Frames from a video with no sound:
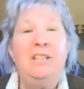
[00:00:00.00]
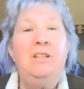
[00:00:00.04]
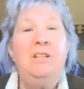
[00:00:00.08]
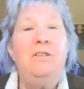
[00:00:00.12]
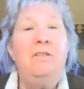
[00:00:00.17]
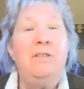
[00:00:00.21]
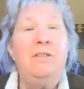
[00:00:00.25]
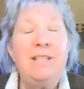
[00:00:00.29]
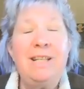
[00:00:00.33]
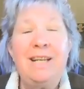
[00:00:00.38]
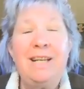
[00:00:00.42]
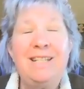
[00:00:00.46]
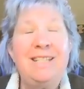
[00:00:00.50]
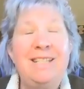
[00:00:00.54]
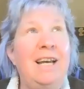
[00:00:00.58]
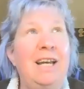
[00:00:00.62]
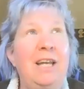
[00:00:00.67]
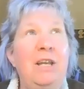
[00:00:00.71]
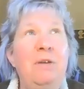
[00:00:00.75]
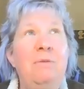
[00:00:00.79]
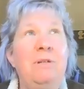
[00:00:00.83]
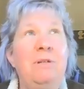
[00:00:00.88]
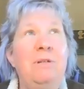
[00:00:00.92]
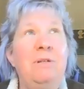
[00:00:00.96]
Chris, I could
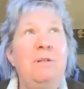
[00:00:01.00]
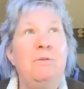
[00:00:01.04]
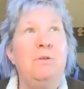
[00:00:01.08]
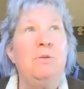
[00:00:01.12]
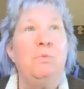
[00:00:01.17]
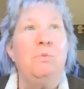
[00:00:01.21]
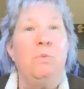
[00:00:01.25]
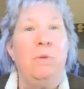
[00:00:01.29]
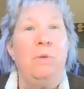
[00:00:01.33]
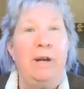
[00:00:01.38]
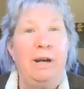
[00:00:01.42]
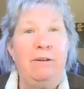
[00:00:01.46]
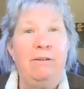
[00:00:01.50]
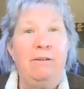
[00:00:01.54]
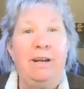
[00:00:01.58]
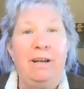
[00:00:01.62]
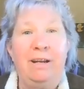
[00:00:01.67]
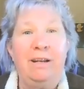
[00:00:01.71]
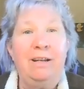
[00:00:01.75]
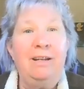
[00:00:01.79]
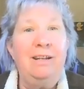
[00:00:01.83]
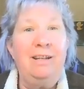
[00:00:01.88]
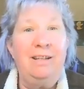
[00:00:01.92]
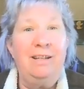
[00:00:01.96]
tell you what she was
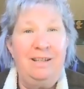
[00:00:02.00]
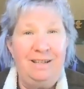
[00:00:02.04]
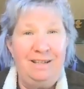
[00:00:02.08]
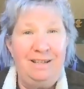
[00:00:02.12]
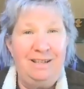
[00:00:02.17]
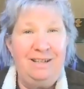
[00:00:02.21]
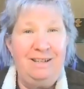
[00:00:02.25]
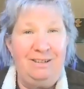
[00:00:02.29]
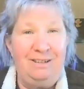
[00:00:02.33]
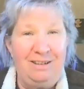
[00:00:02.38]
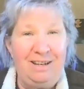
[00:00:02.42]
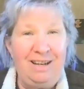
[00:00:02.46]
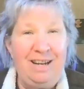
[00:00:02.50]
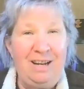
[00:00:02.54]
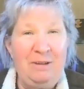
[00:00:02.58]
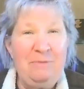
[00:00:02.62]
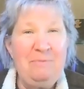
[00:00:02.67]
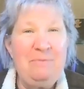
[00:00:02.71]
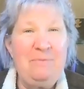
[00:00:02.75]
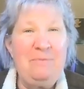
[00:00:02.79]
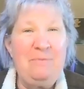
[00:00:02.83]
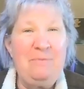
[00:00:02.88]
wearing. Okay.